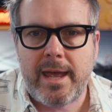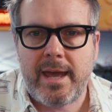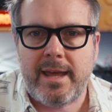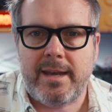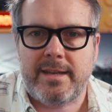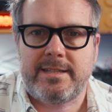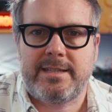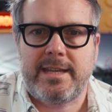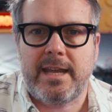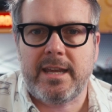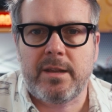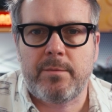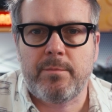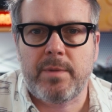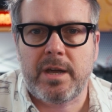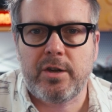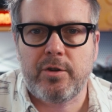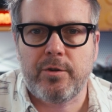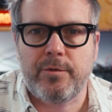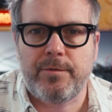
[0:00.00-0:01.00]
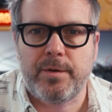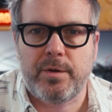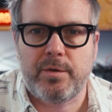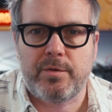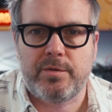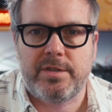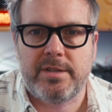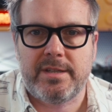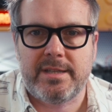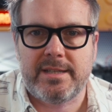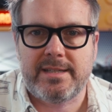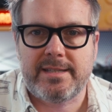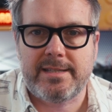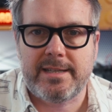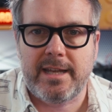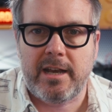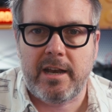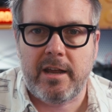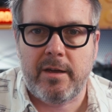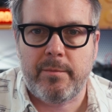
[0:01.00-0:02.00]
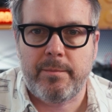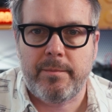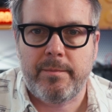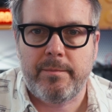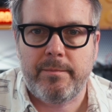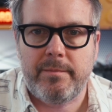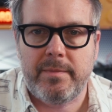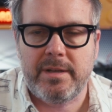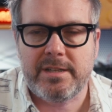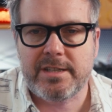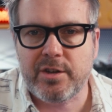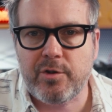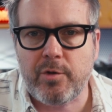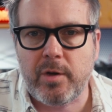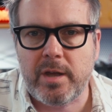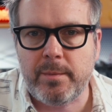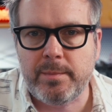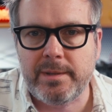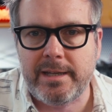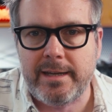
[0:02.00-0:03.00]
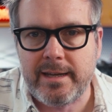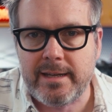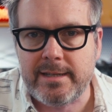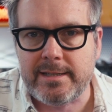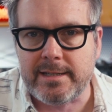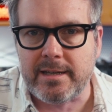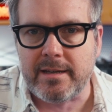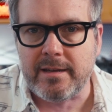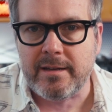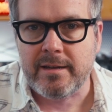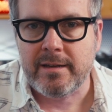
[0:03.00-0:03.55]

add a second microphone to this setup, It's incredibly easy.